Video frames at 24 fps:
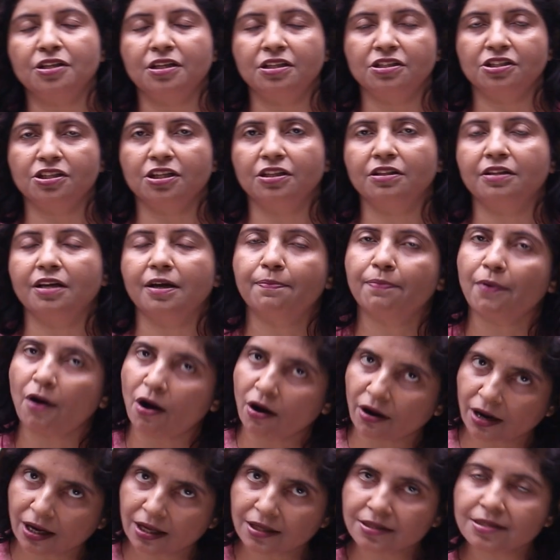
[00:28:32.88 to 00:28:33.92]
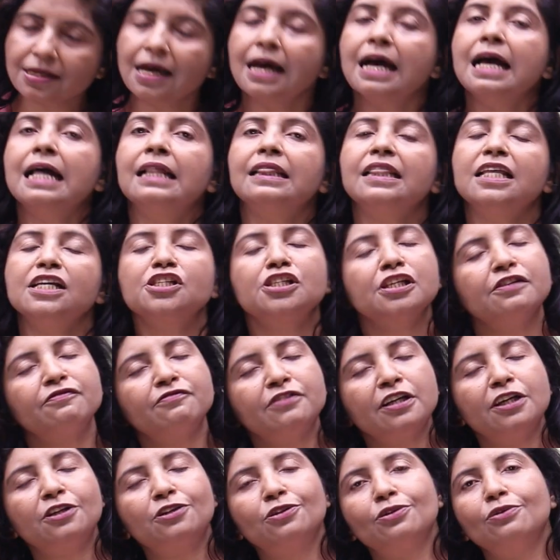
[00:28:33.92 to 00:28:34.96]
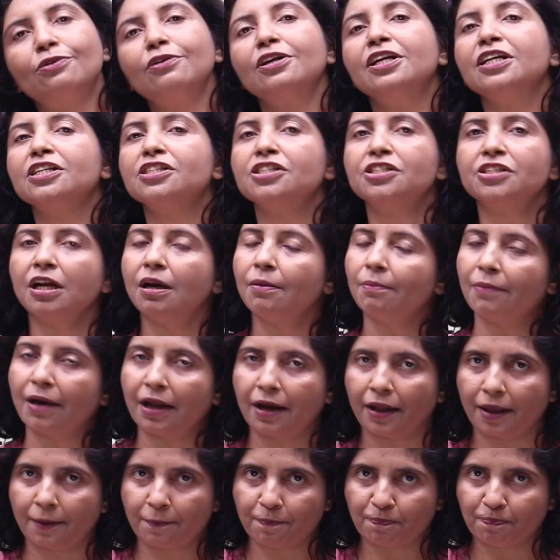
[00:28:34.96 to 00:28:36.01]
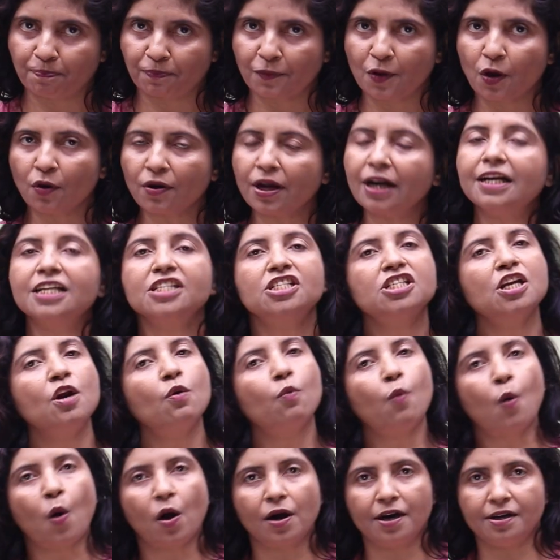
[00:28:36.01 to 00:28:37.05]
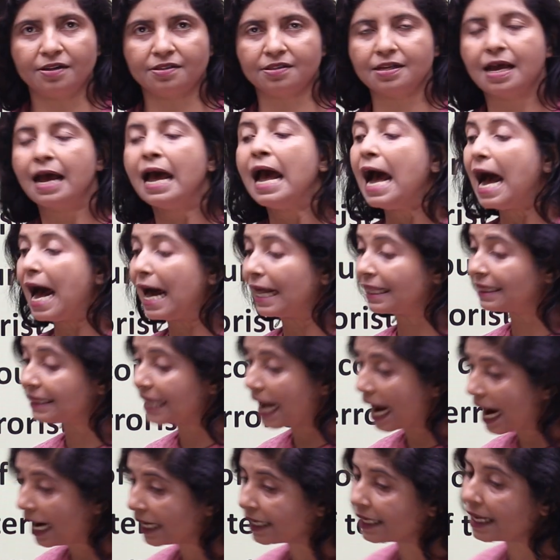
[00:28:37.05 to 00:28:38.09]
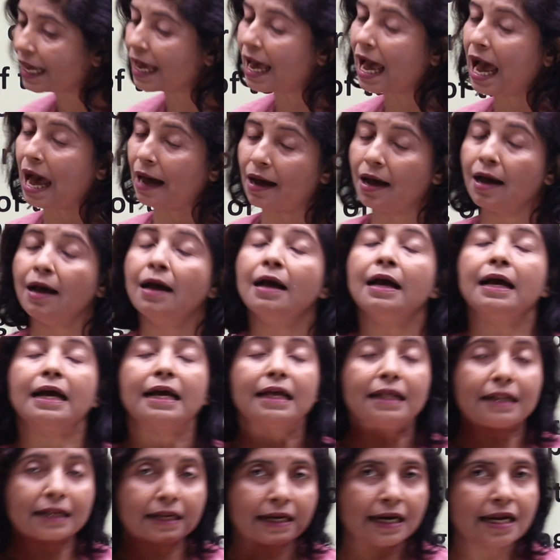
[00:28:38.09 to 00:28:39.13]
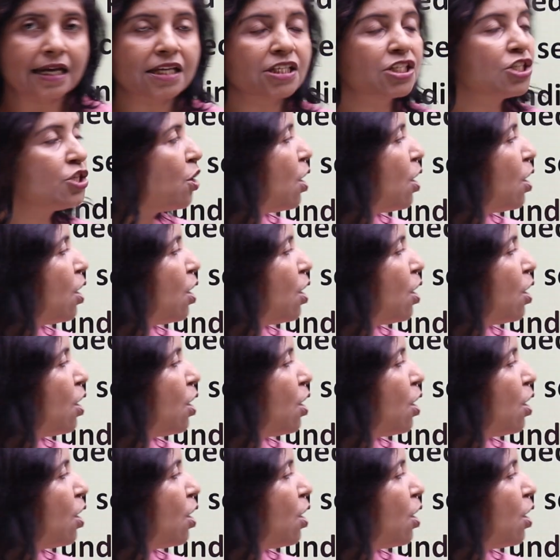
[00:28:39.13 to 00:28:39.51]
crunch in their pockets. They shifted to digital money, okay, digital wallets, and that increased